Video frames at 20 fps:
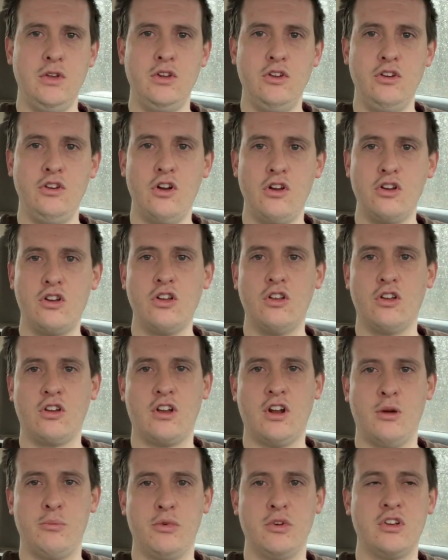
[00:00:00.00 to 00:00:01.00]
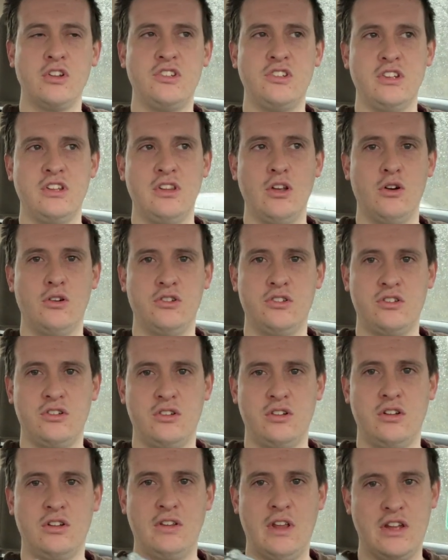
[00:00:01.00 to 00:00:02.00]
You know, you can look it up, you can see those,
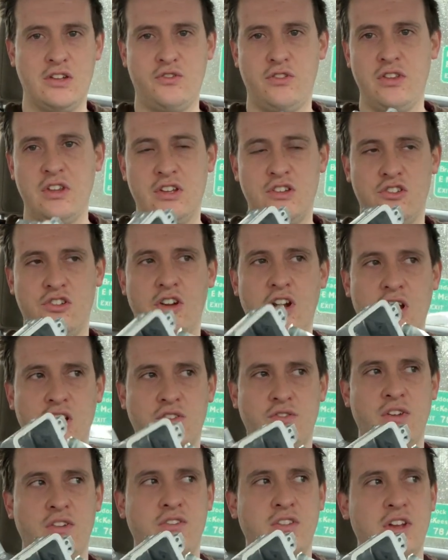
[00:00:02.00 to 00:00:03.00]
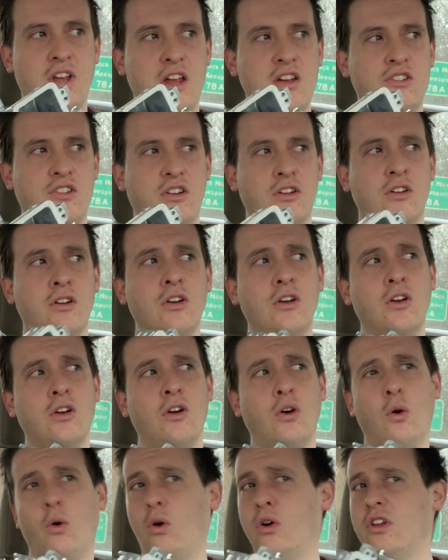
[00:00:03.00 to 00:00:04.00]
and that's for this Gx50 engine,
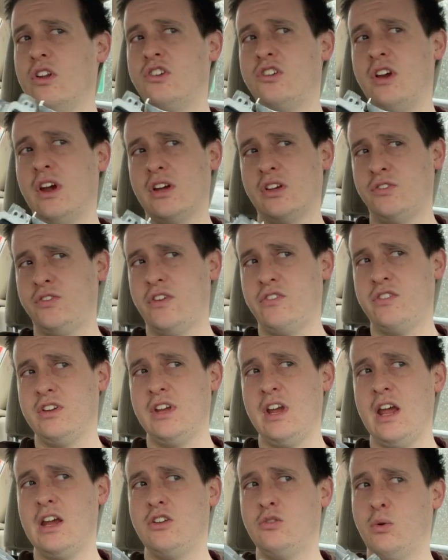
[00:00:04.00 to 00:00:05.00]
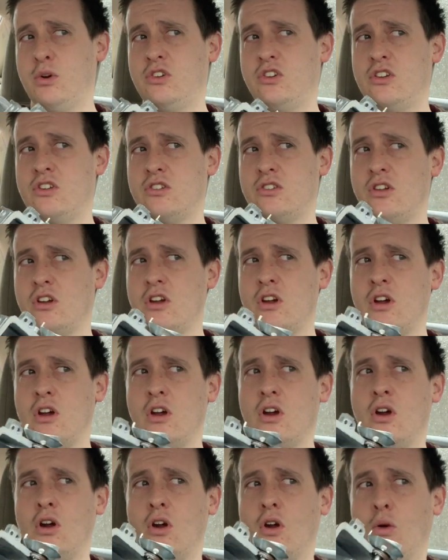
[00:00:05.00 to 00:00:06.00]
or the Gx50H, which is
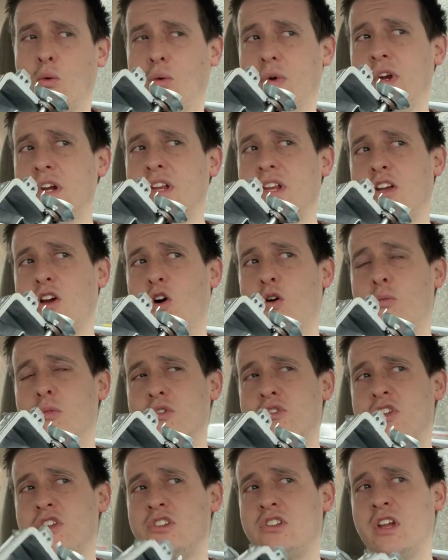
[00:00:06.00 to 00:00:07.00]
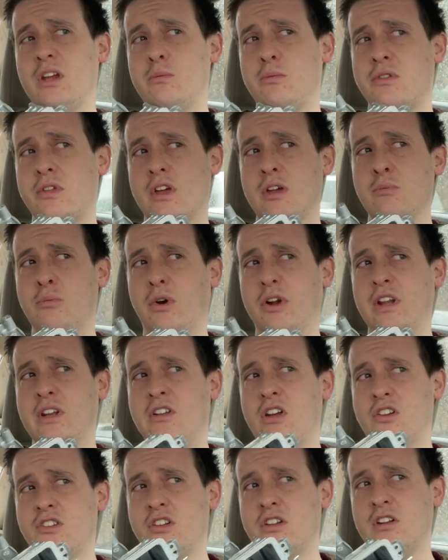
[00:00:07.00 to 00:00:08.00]
really almost the same thing, but it
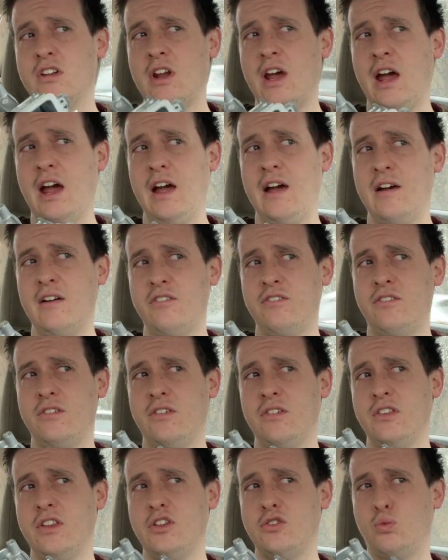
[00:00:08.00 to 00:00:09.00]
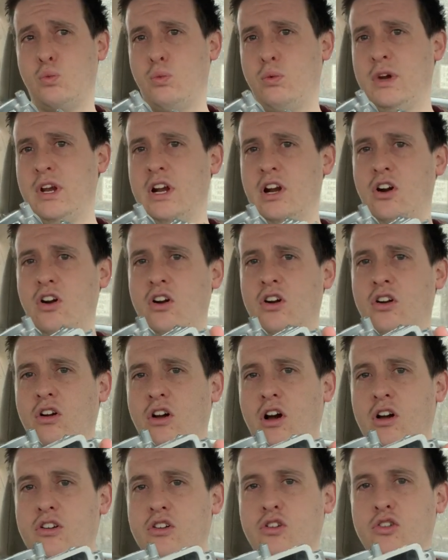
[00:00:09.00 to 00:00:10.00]
doesn't have this weird,
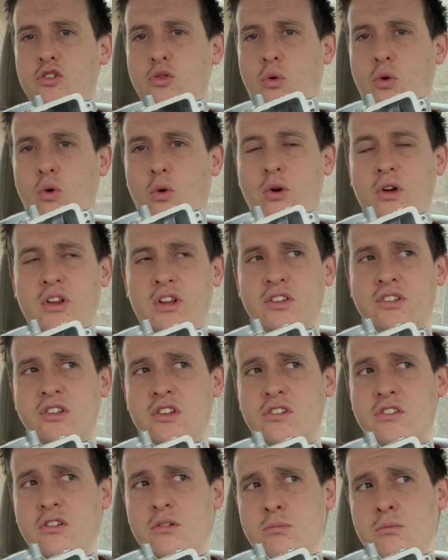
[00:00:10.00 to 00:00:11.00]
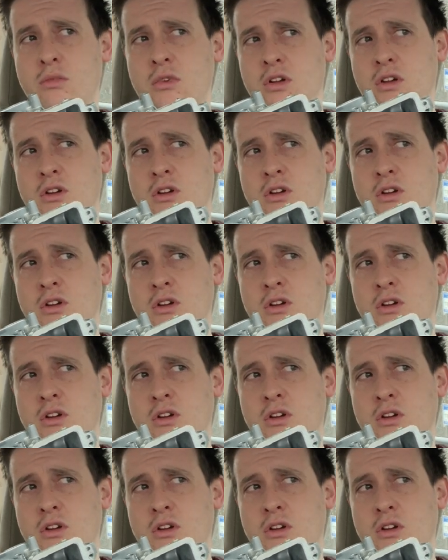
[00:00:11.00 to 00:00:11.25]
unusual oiling system.